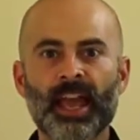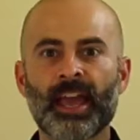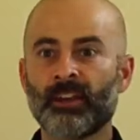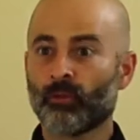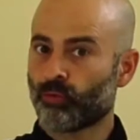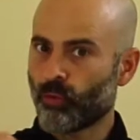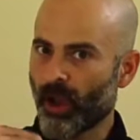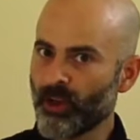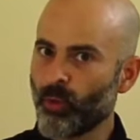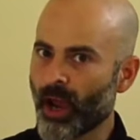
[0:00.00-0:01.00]
And
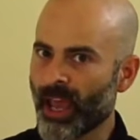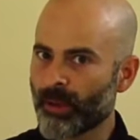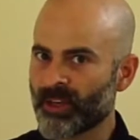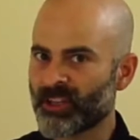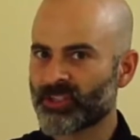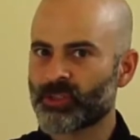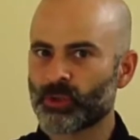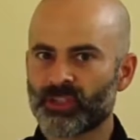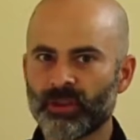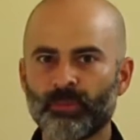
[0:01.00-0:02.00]
right away, because it's
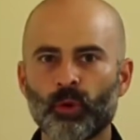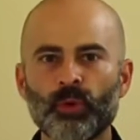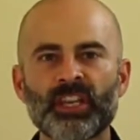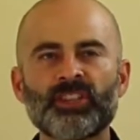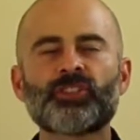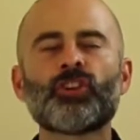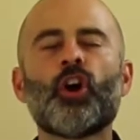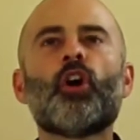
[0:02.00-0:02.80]
so simple, we can just